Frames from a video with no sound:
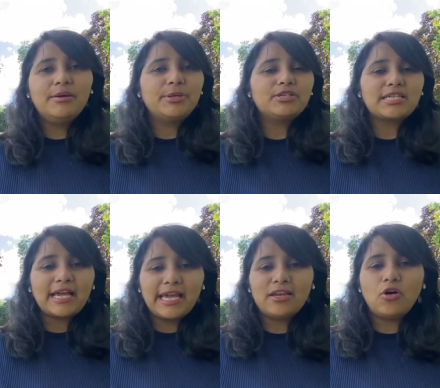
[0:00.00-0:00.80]
Because
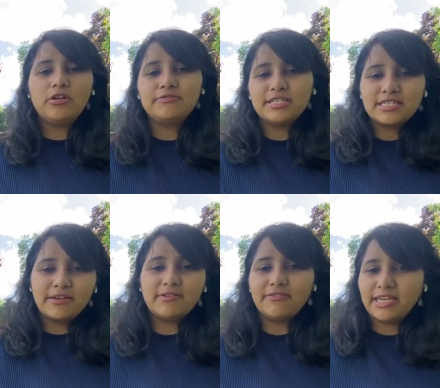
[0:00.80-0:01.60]
again, all of this
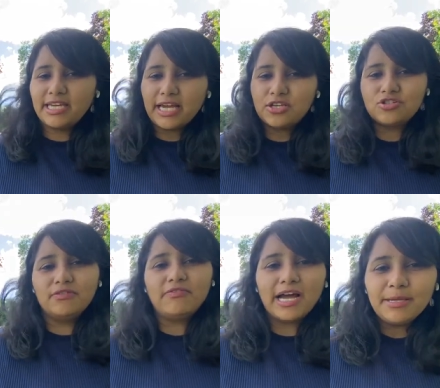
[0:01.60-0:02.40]
give a very
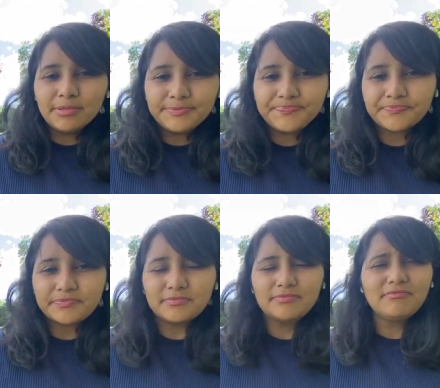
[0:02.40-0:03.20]
casual vibe,
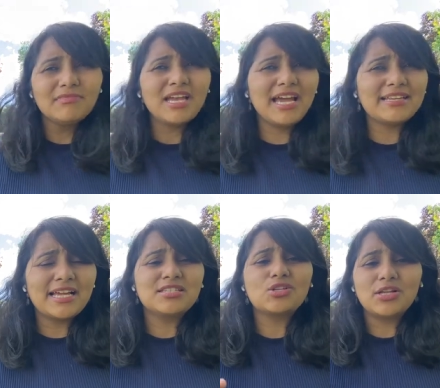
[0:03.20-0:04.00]
and
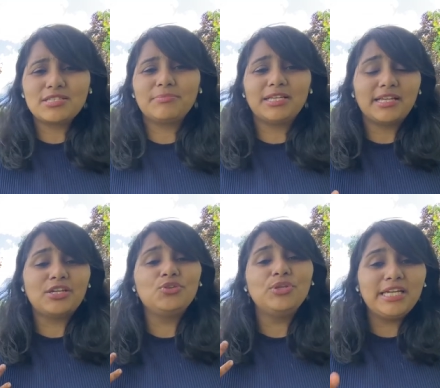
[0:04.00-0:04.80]
that's not something
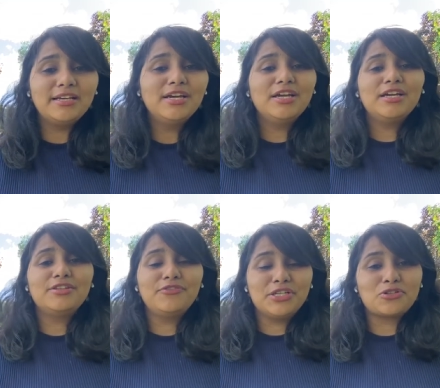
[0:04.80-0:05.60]
that you need
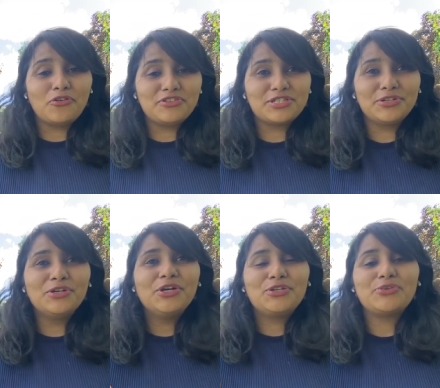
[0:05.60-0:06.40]
the visa officer
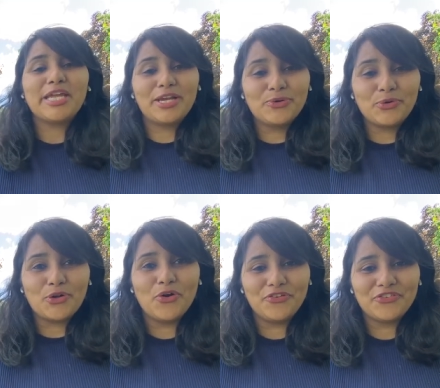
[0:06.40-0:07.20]
to take
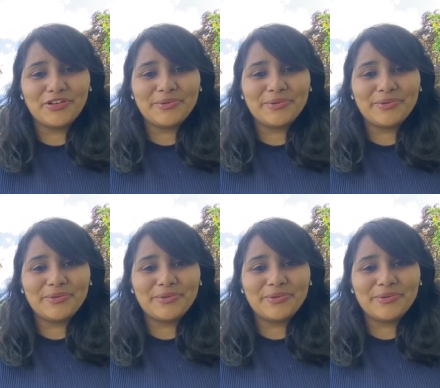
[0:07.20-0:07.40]
note of.